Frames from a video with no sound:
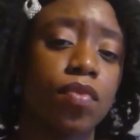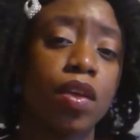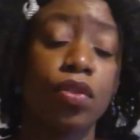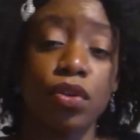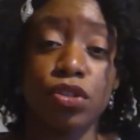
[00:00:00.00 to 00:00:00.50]

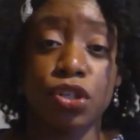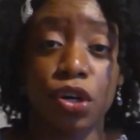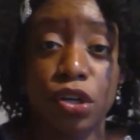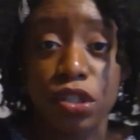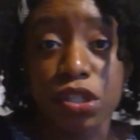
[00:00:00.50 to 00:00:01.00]
in their
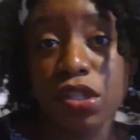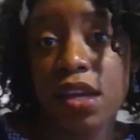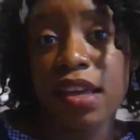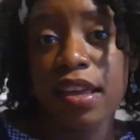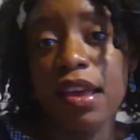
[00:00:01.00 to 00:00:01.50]

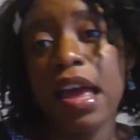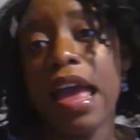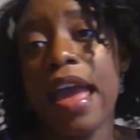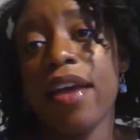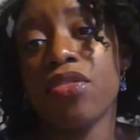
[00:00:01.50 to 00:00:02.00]
church.
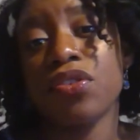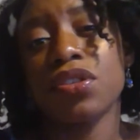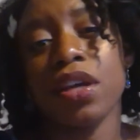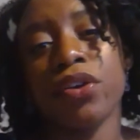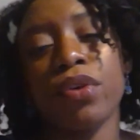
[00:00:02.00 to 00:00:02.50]
And
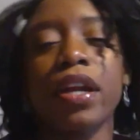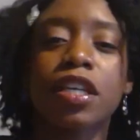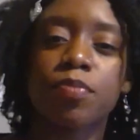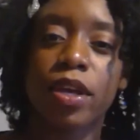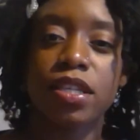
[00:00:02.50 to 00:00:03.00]
there's a great
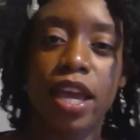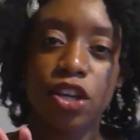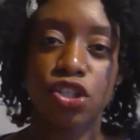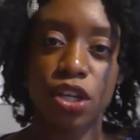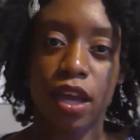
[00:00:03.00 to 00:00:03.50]

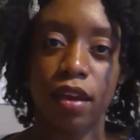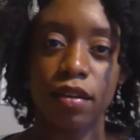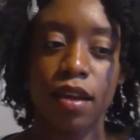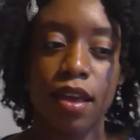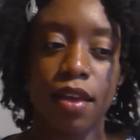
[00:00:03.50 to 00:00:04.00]

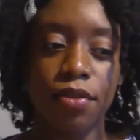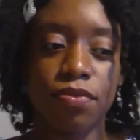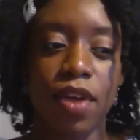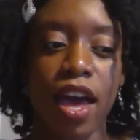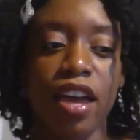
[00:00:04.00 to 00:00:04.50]
expectation
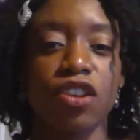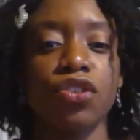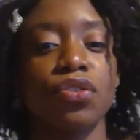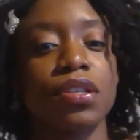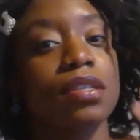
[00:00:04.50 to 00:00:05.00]
that
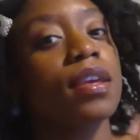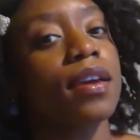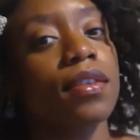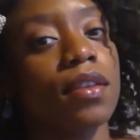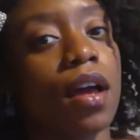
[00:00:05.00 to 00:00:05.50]
you're
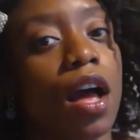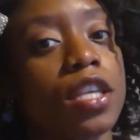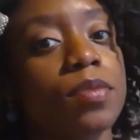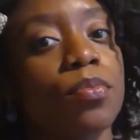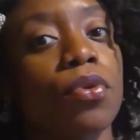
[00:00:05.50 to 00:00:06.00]
singing the
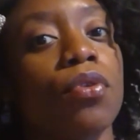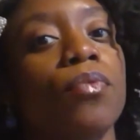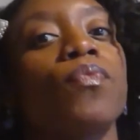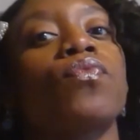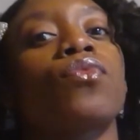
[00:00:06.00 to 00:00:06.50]

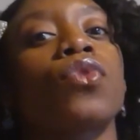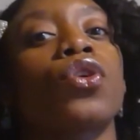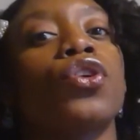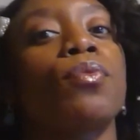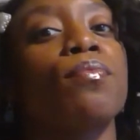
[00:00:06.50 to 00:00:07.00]
gospel.
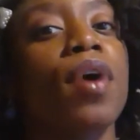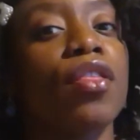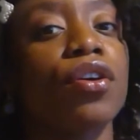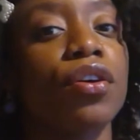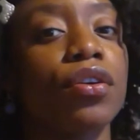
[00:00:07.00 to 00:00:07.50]
Your
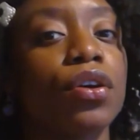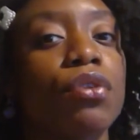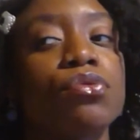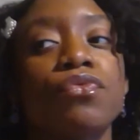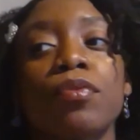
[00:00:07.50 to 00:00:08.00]
mother
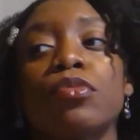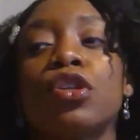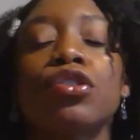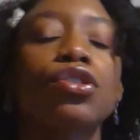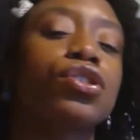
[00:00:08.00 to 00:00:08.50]
goes from
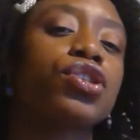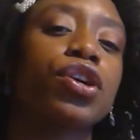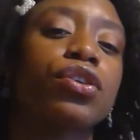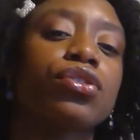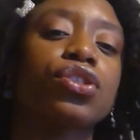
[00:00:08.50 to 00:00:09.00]
church to
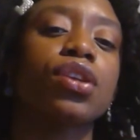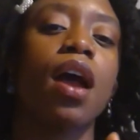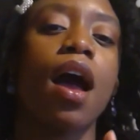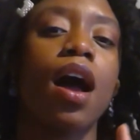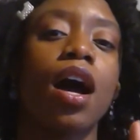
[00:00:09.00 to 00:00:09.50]
church,
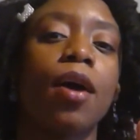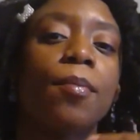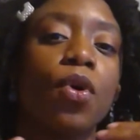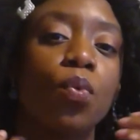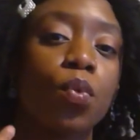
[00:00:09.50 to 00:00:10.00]

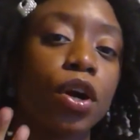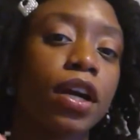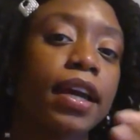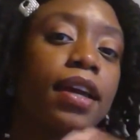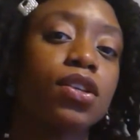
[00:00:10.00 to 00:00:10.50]

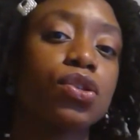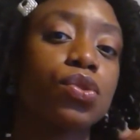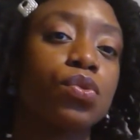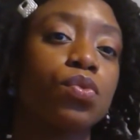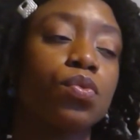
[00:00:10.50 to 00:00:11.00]
working
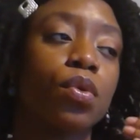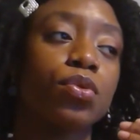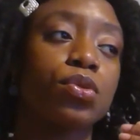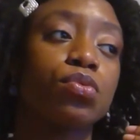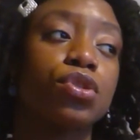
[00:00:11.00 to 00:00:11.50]

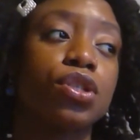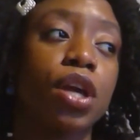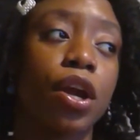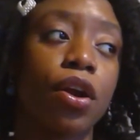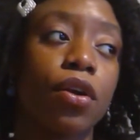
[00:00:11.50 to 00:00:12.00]
to
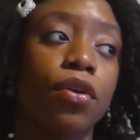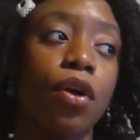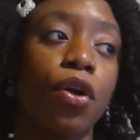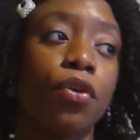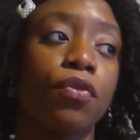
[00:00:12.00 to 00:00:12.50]
share
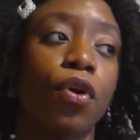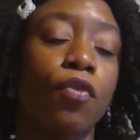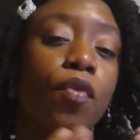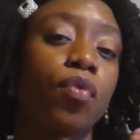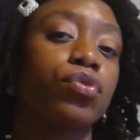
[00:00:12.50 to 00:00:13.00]
her
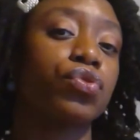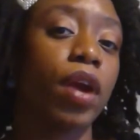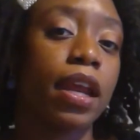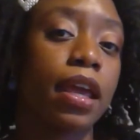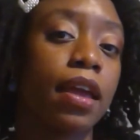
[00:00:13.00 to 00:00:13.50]
vocal
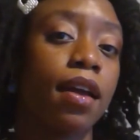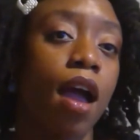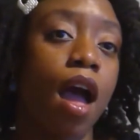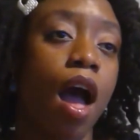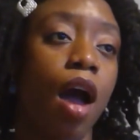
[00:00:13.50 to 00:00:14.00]
training
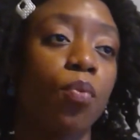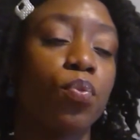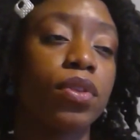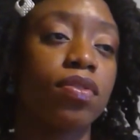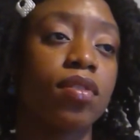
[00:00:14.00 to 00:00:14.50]

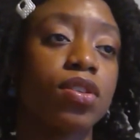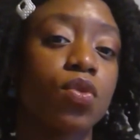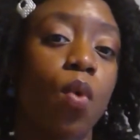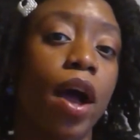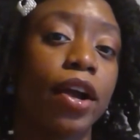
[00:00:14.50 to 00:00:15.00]
with these
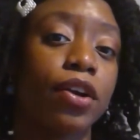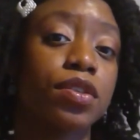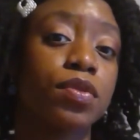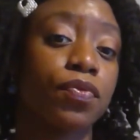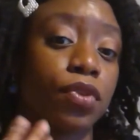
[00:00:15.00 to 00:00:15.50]

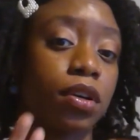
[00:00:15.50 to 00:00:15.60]
choirs